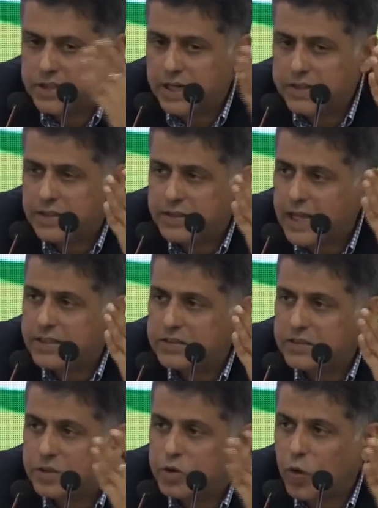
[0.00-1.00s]
I think that's
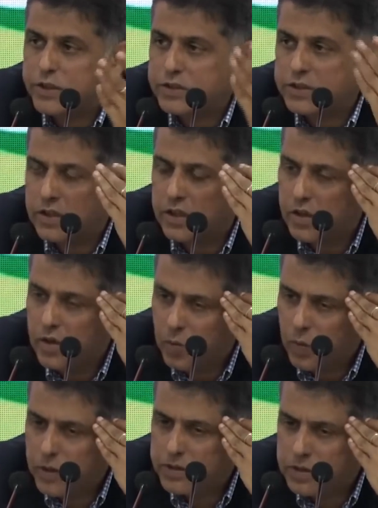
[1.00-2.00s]
the choice
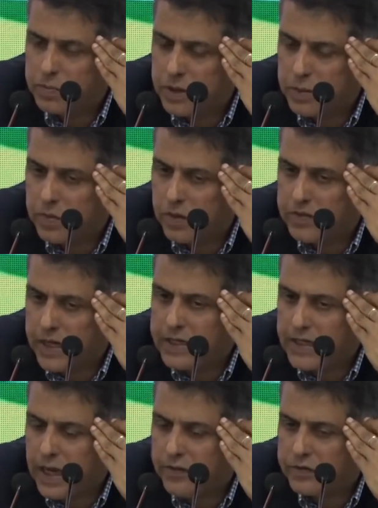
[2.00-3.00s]
which the people of Delhi
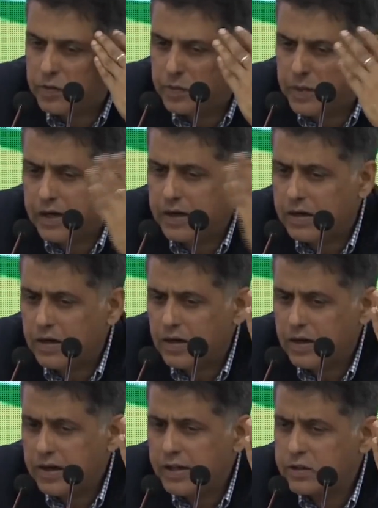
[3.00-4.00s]
have to make.
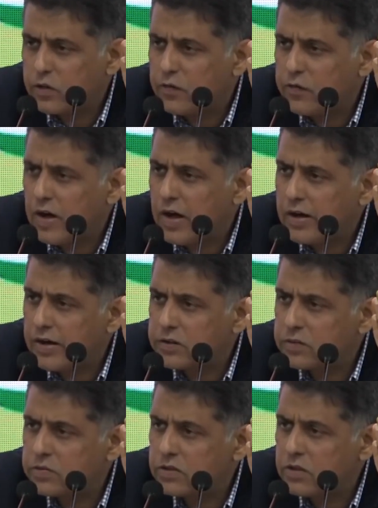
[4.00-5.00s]
Insofar as